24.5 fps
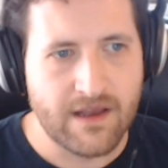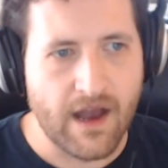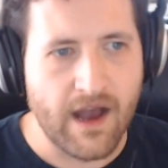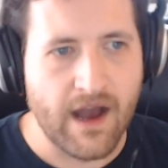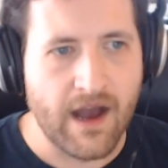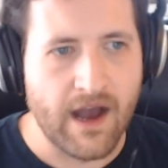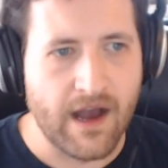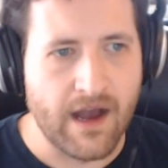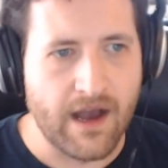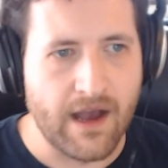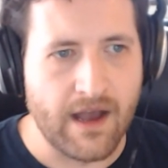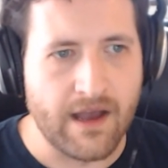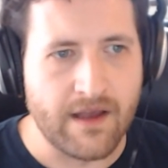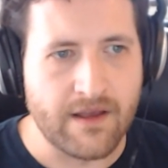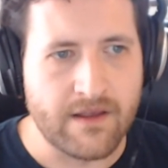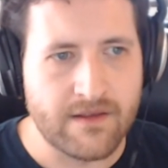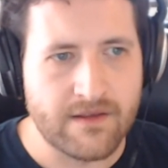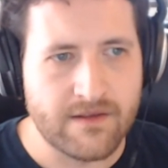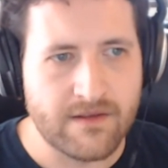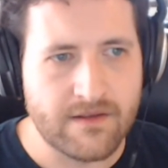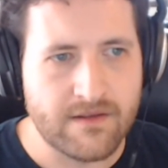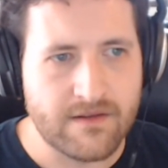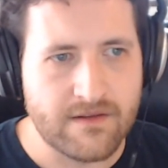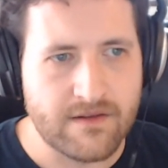Uh,
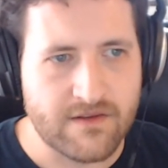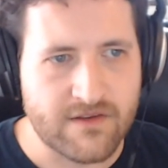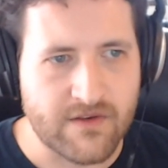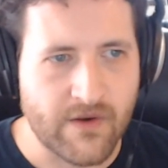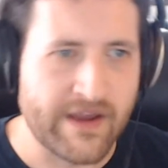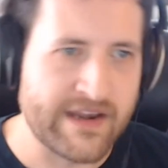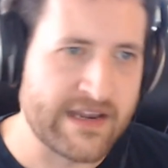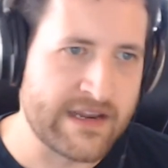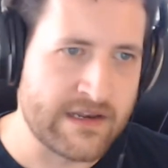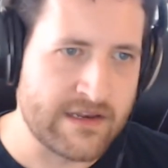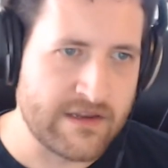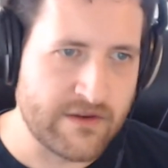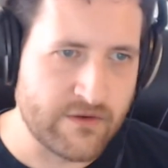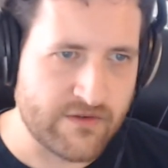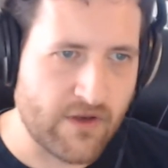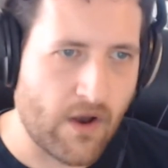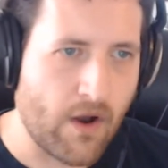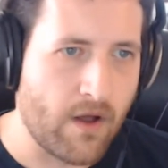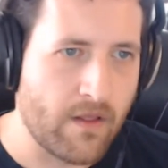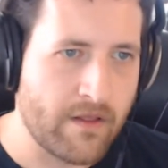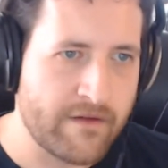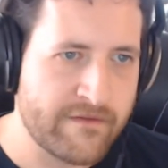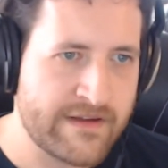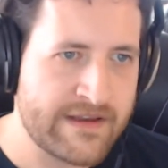so I didn't use
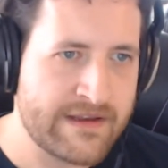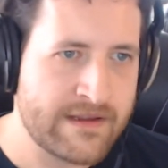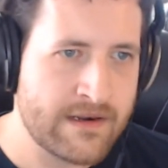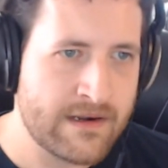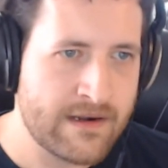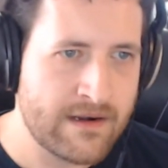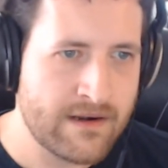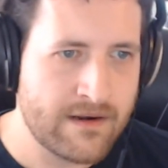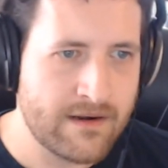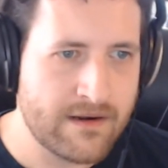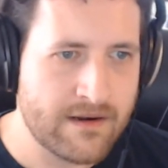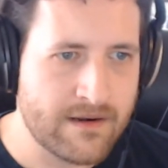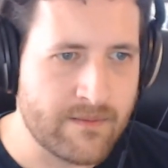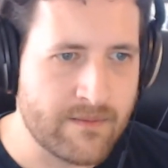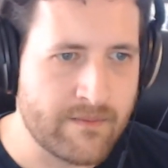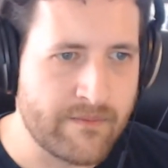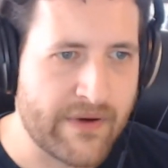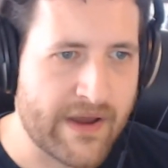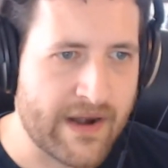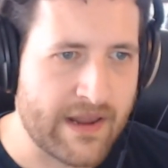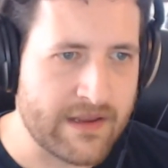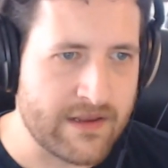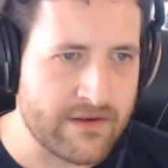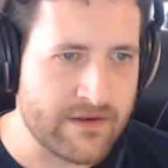all of it,
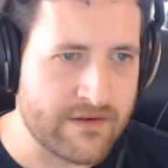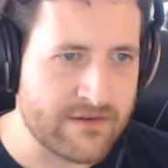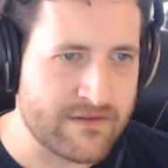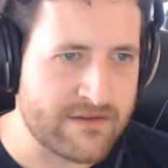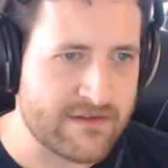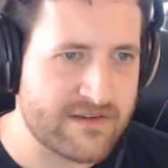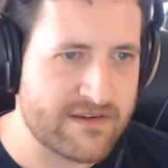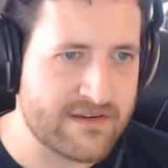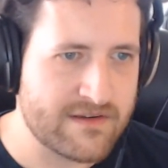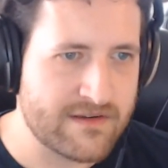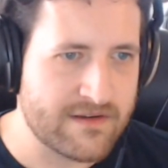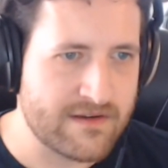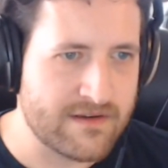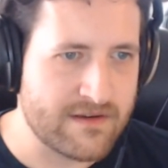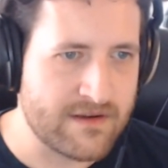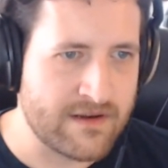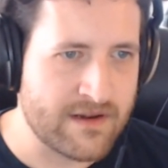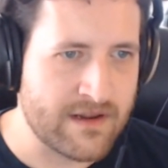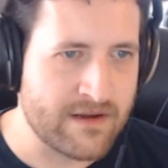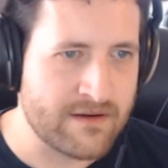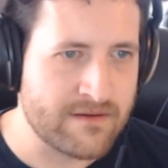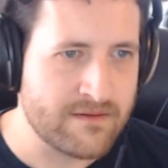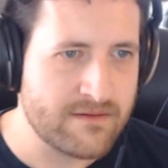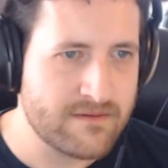but I used
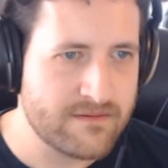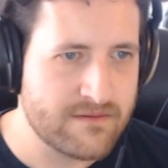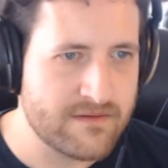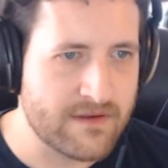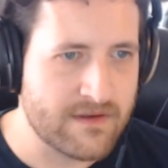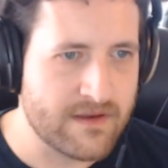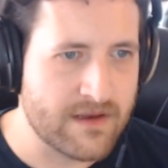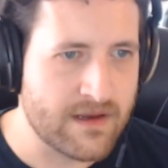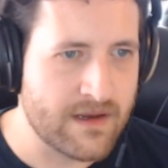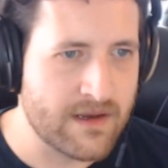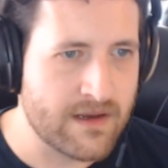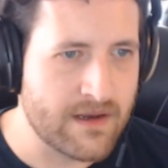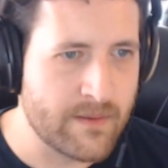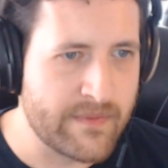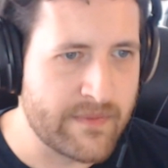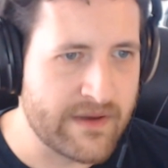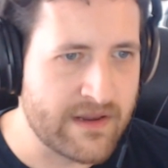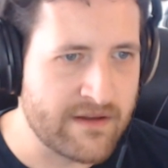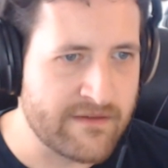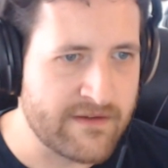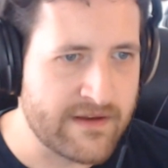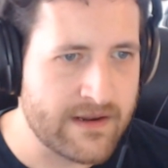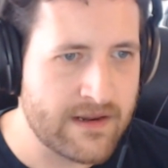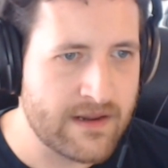a
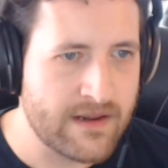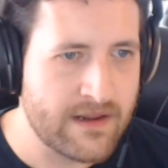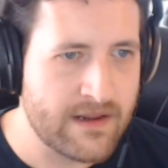bit of it.